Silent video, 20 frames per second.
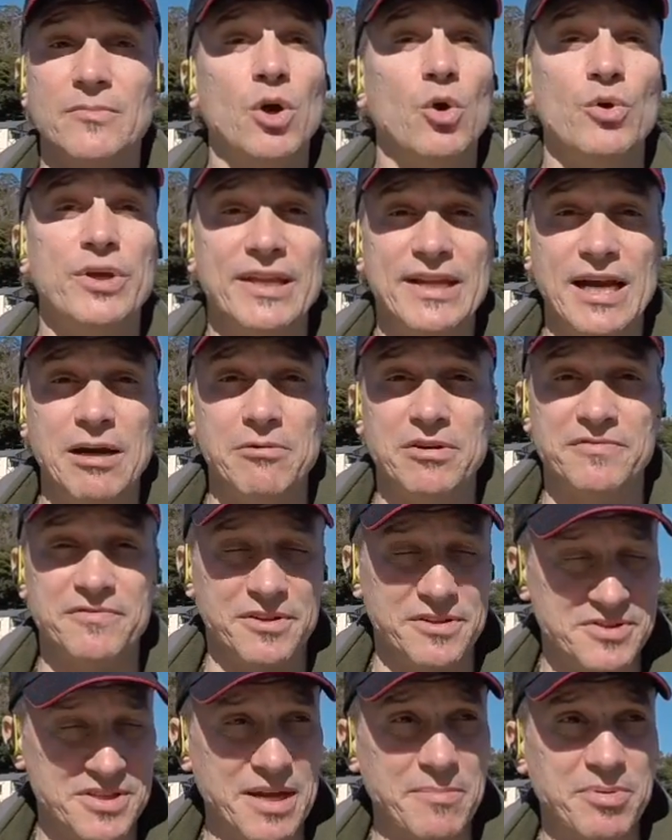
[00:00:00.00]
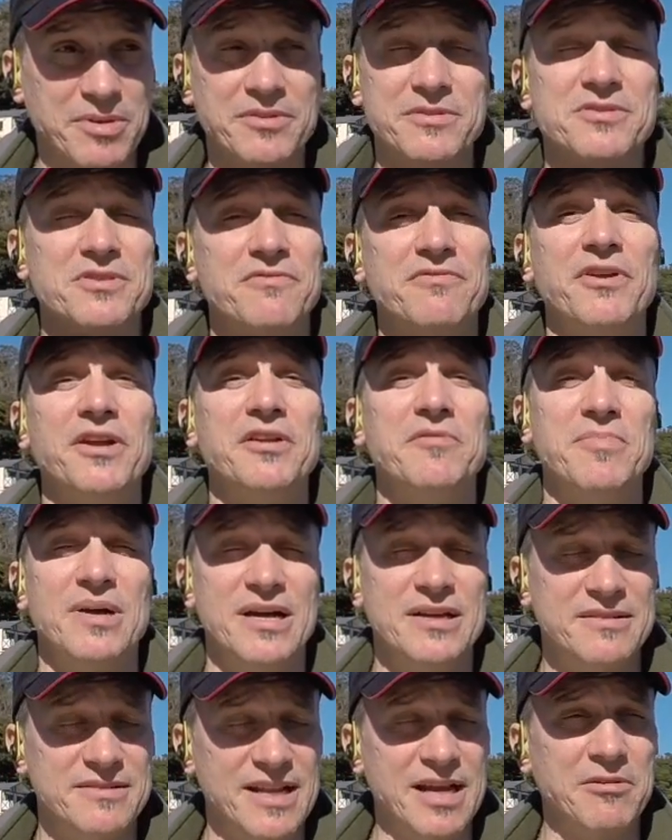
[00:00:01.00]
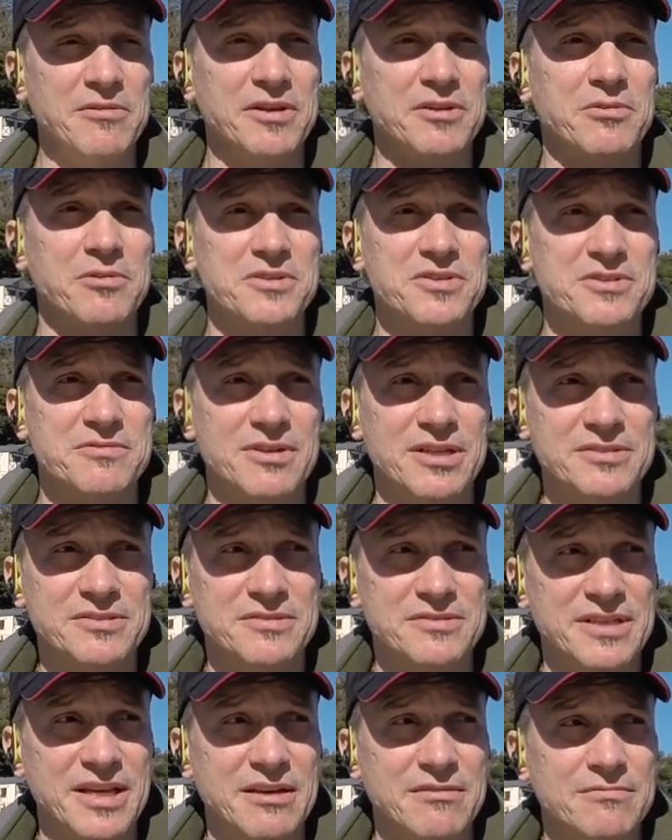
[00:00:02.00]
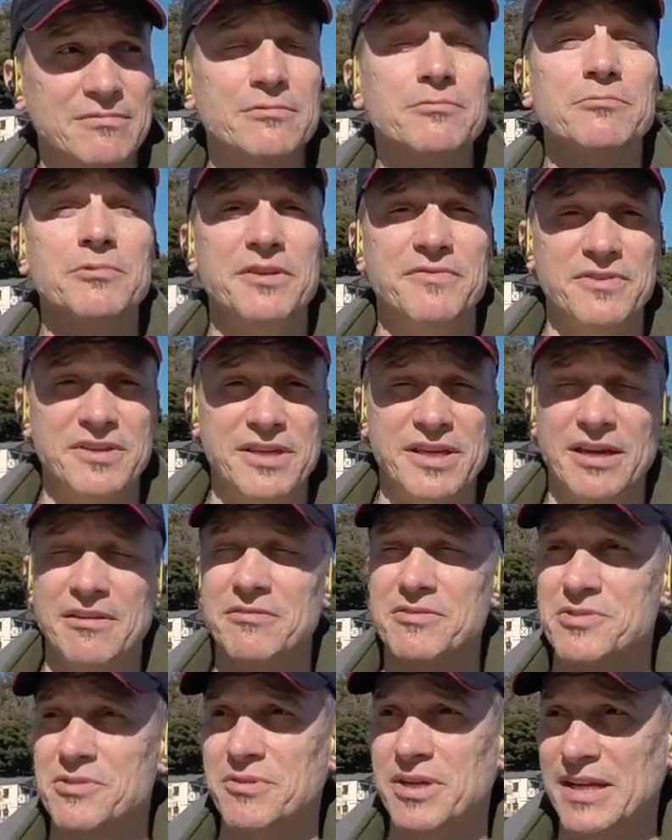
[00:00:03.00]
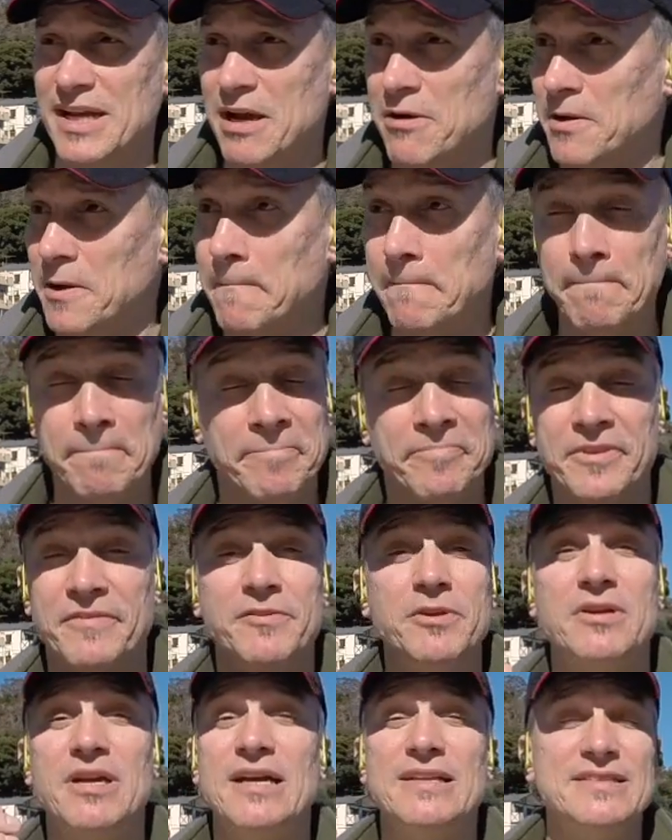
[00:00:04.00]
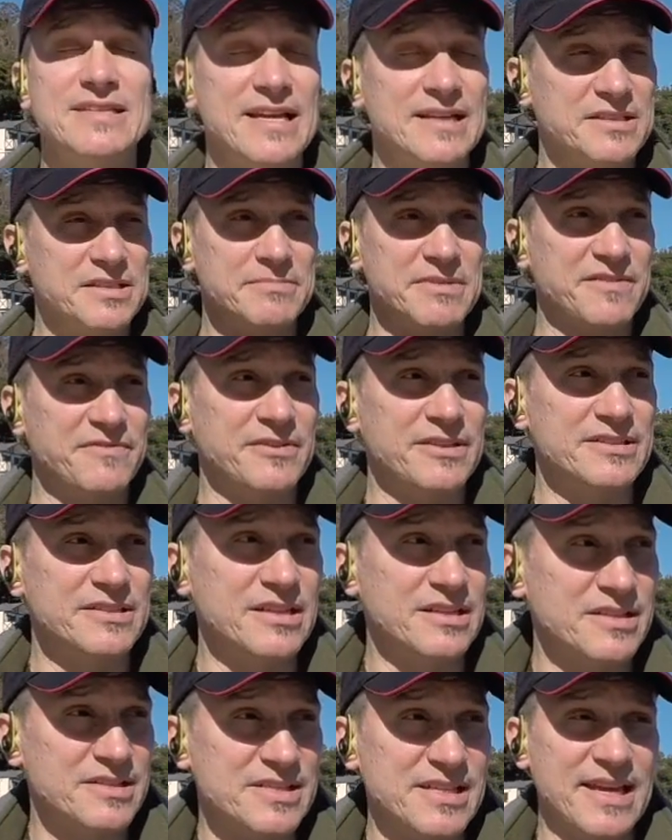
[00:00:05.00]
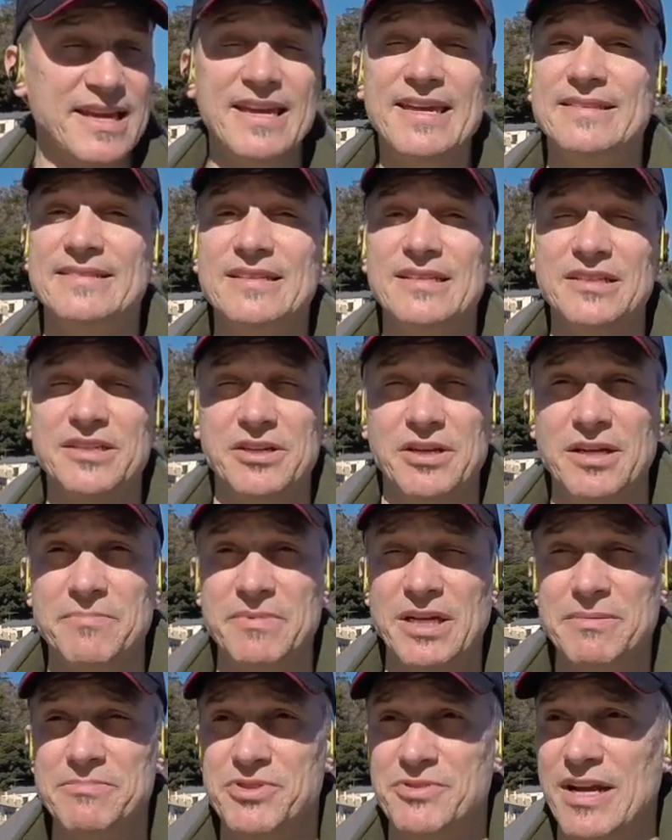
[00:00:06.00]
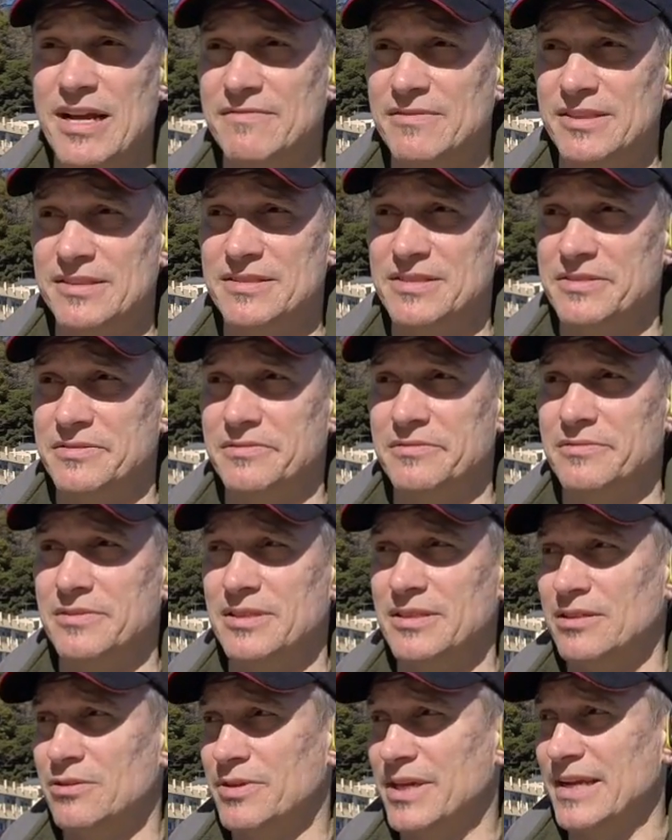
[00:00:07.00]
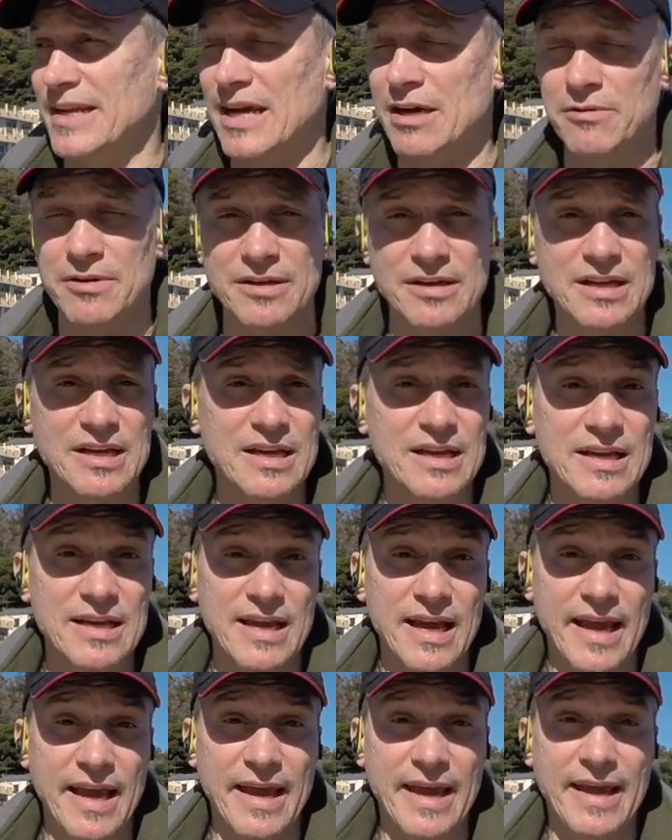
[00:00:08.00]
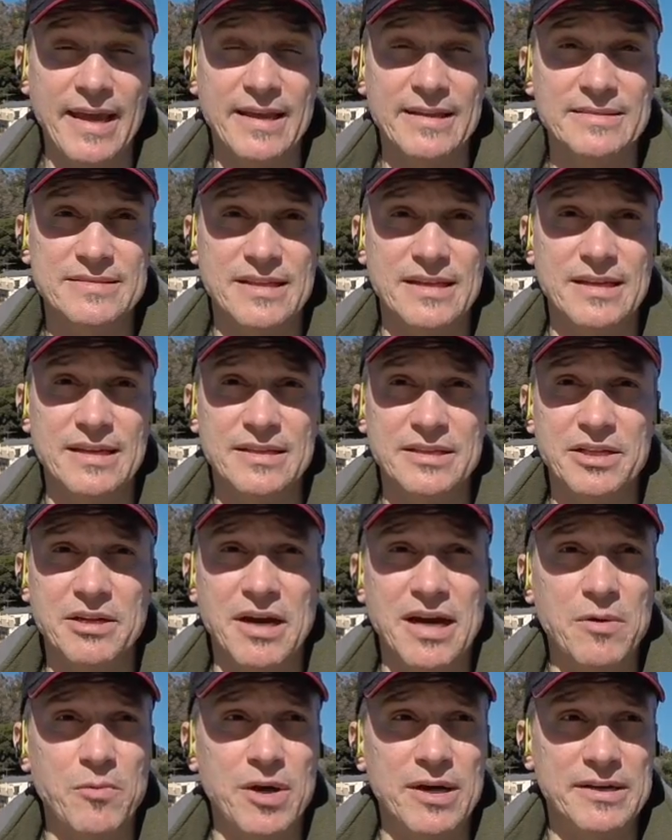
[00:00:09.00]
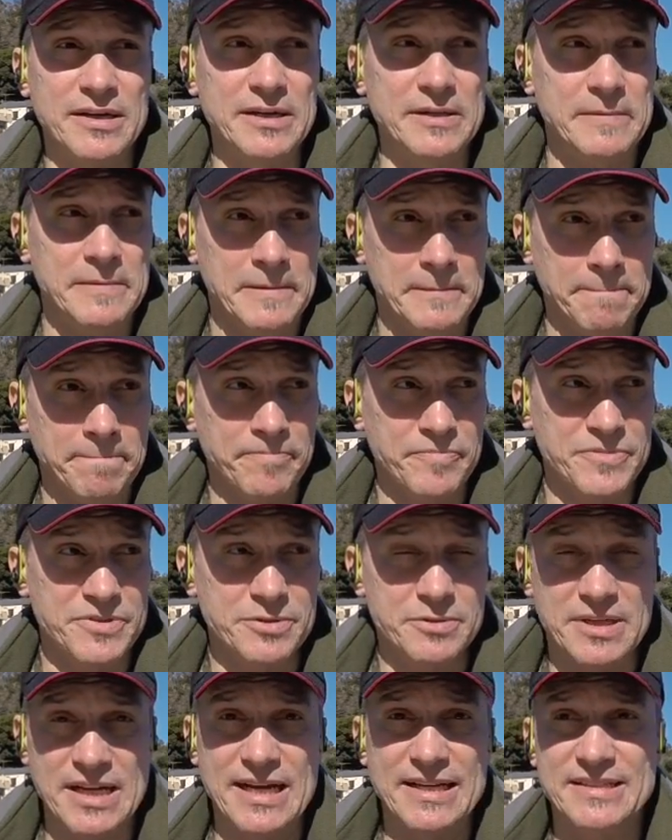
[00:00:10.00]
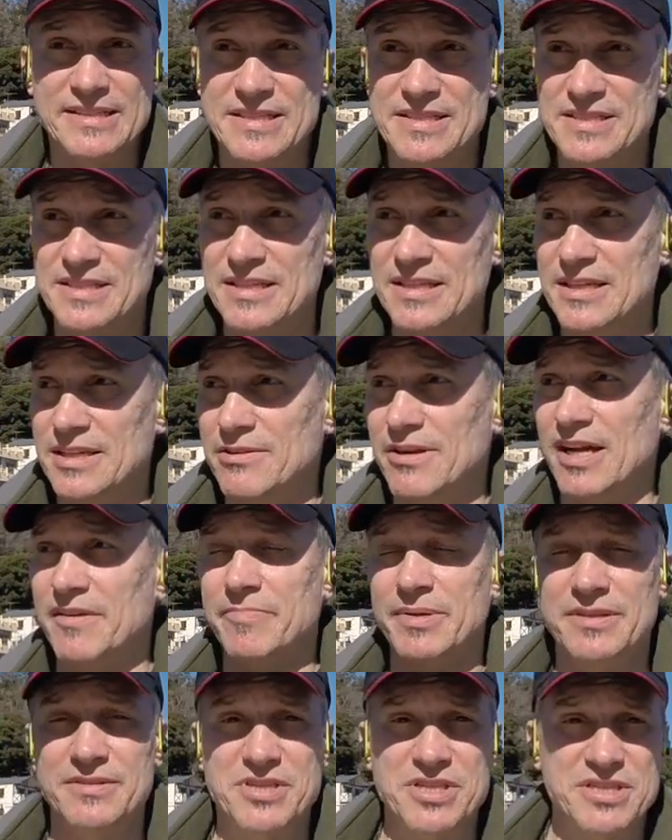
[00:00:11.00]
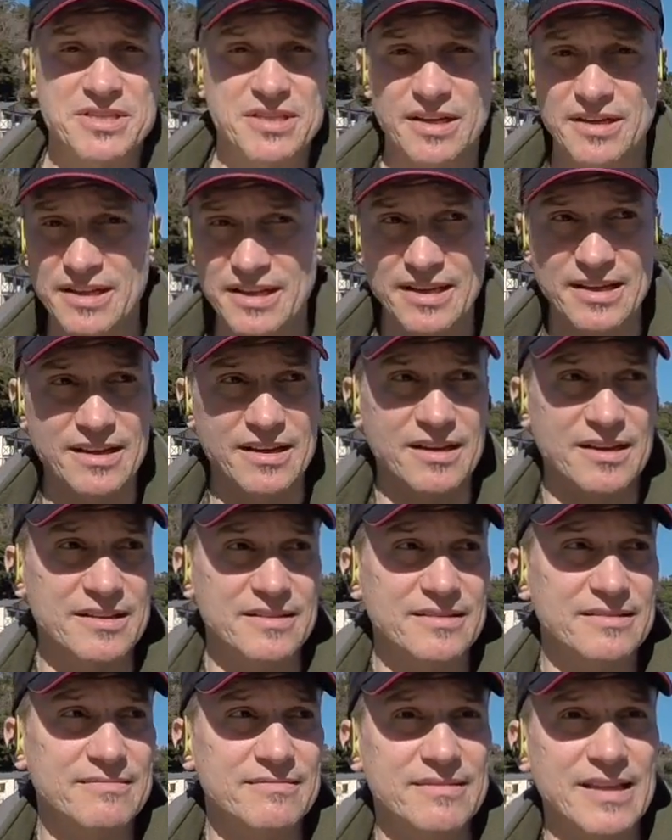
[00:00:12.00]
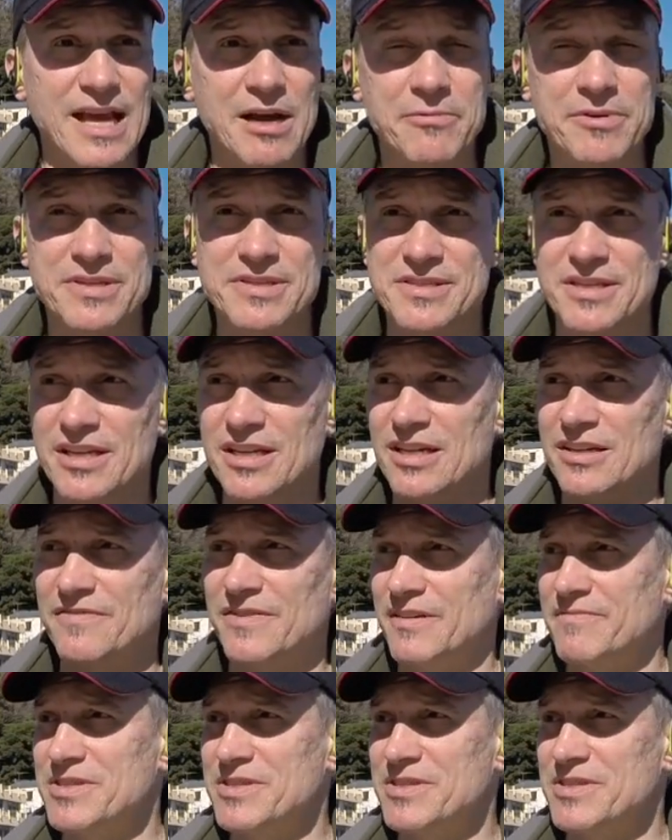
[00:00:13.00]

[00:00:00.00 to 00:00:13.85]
Okinawa, for example, there's a friend of mine, NAUI course director down Reef Encounters, Okinawa. If you contacted my friend Doug and say, "Hey, Doug, you know, I'm traveling to Okinawa, and you know, I want to doing ITC. You know, I've been studying on NAUI stuff.